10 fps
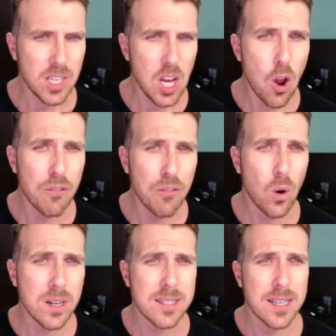Of
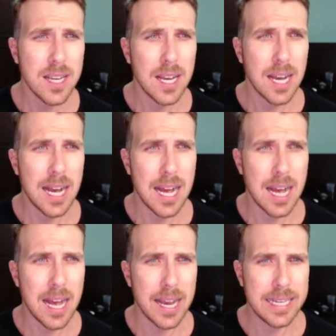course,
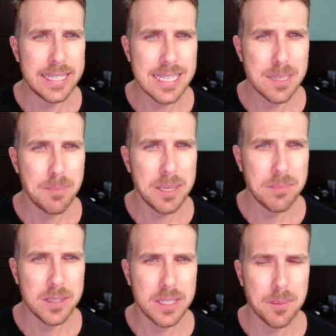it doesn't
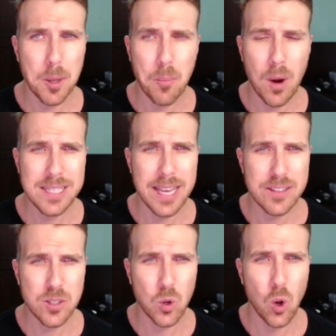mean that the price
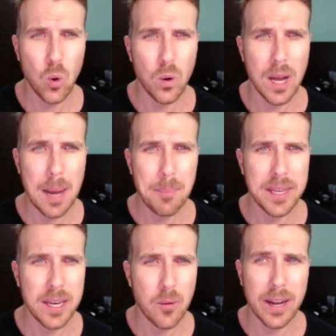has to go up
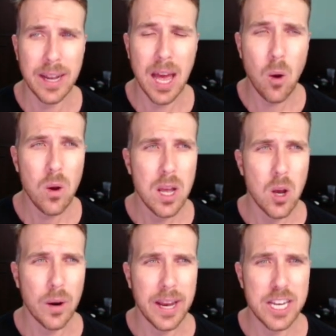here right now.
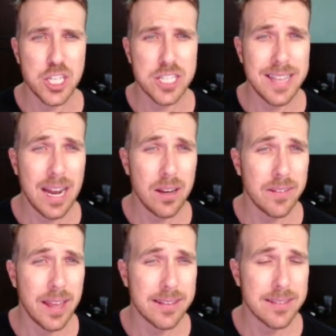Okay, just
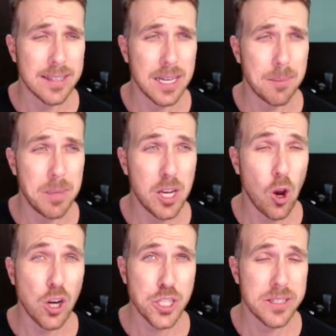telling that be
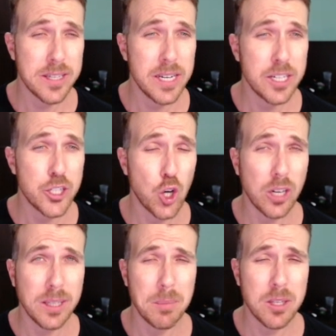cautious here in
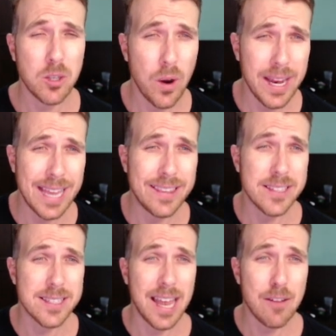shorting Bitcoin at
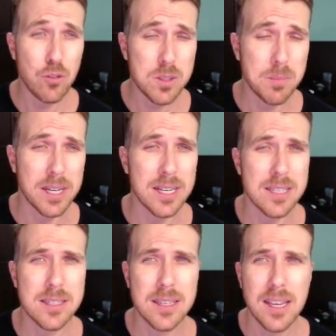these levels,
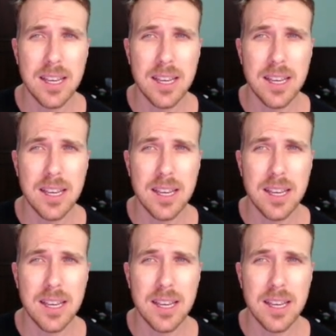because